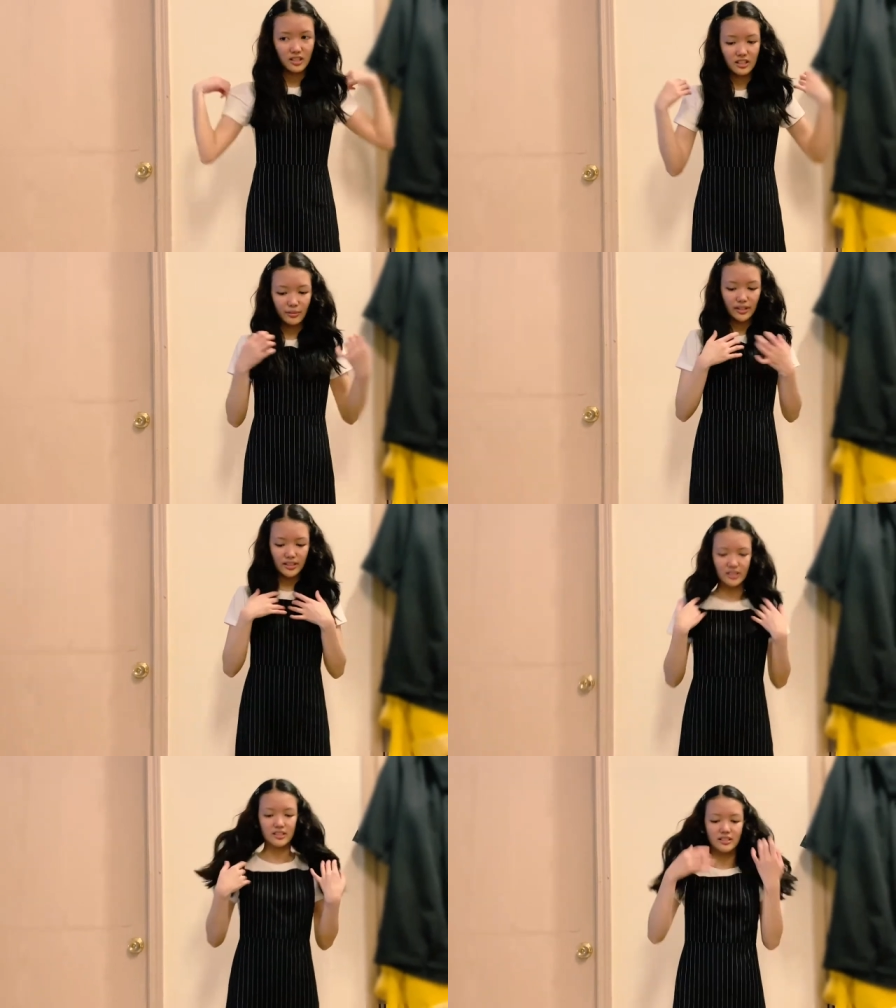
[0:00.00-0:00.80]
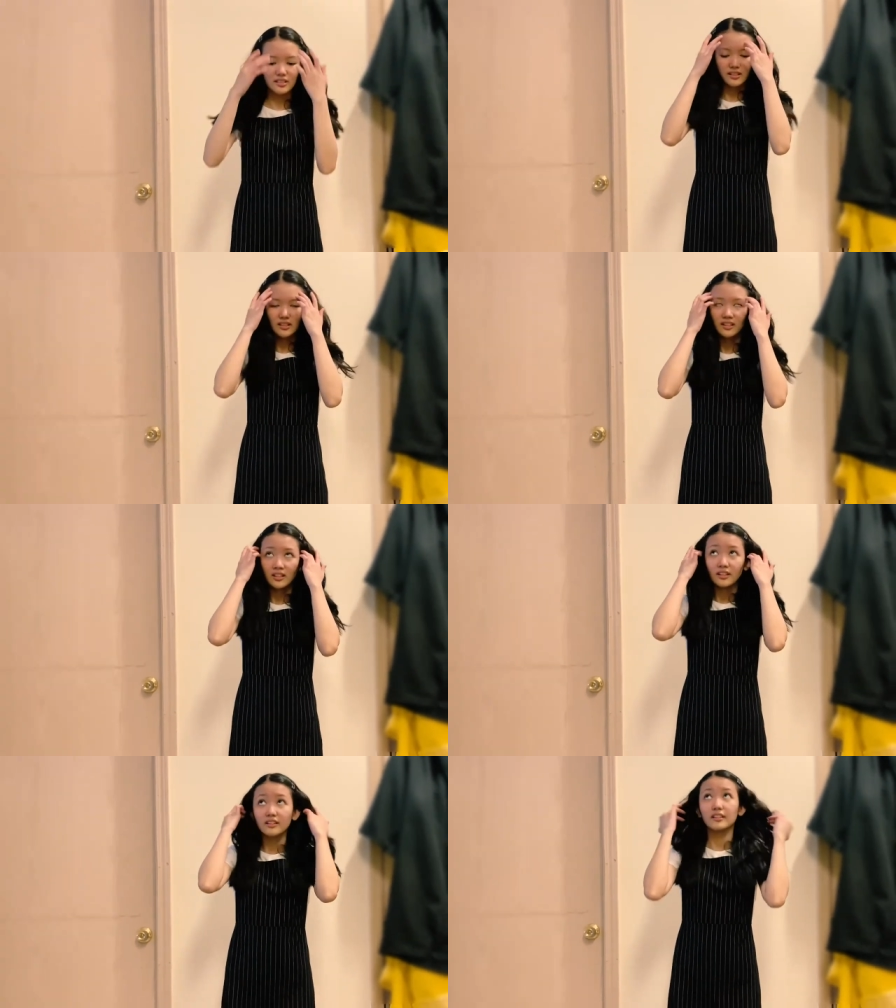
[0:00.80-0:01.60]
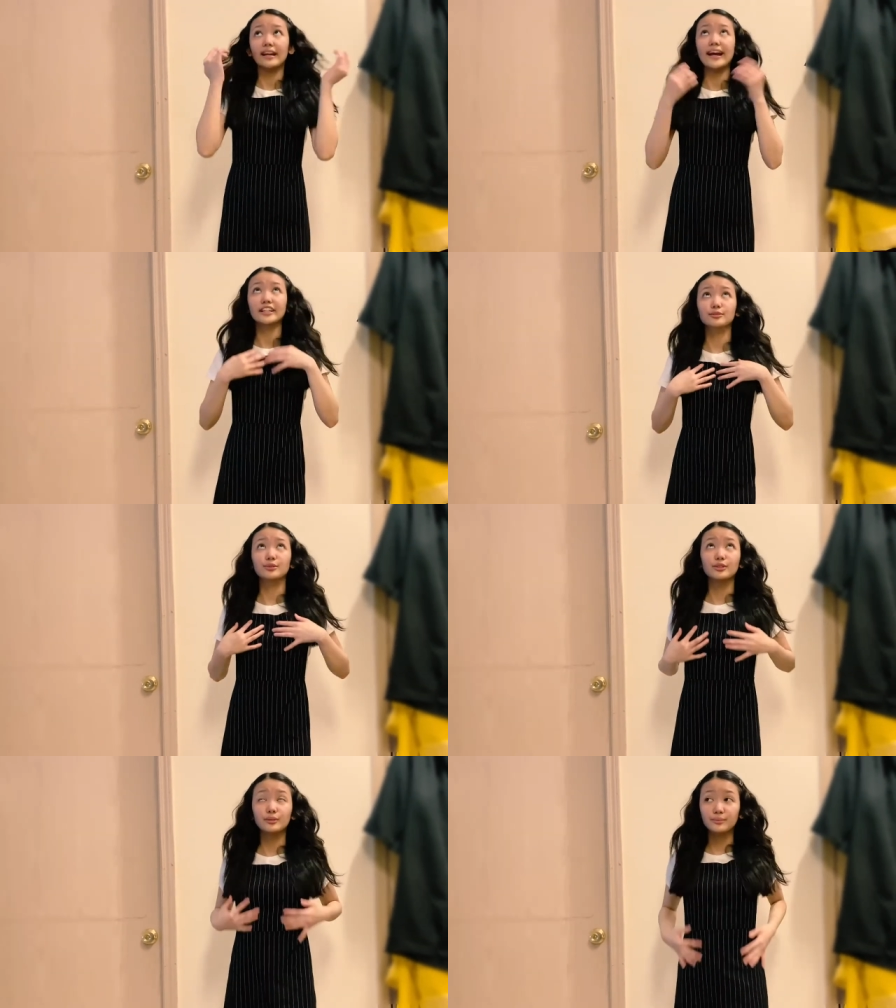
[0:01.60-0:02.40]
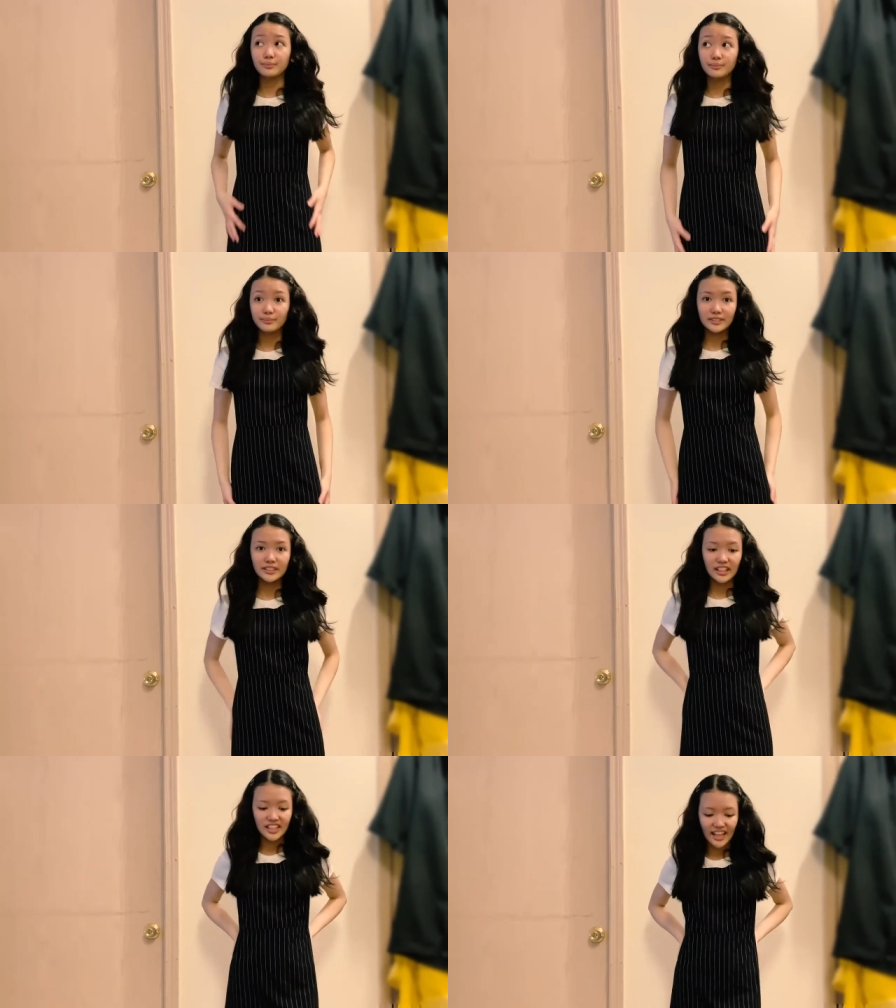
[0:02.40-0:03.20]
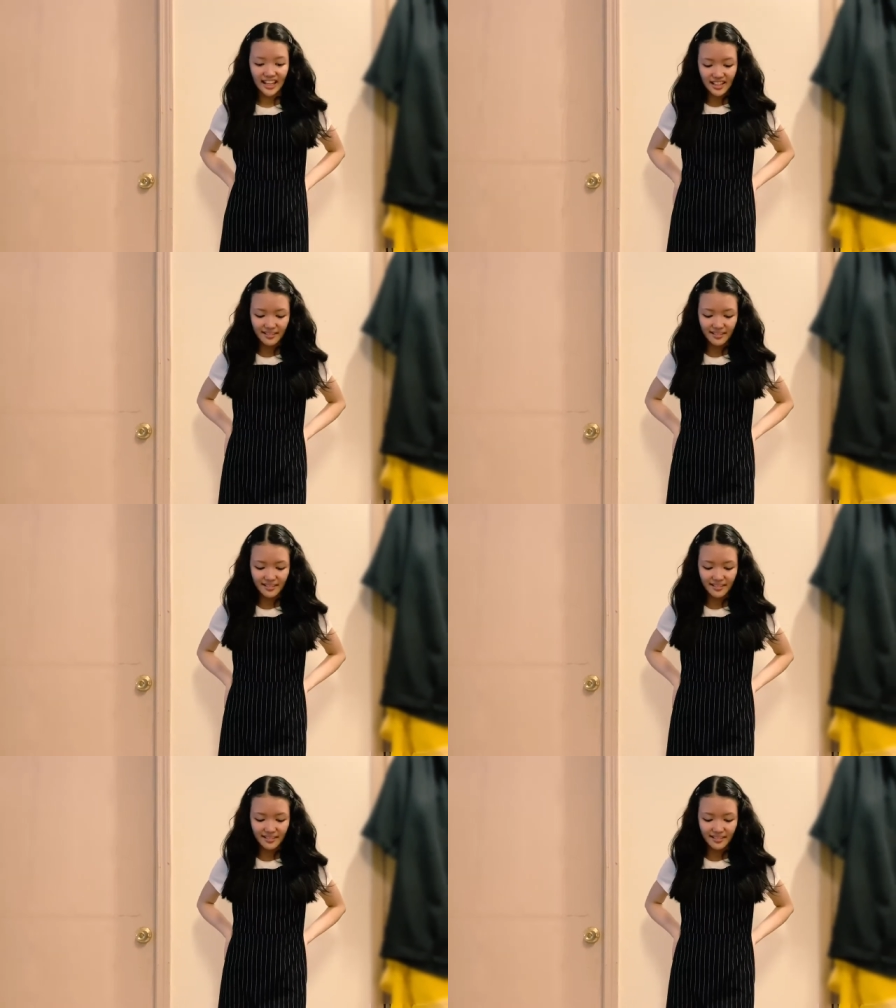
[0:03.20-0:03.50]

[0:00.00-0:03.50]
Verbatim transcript: Can wear this casual sunny day.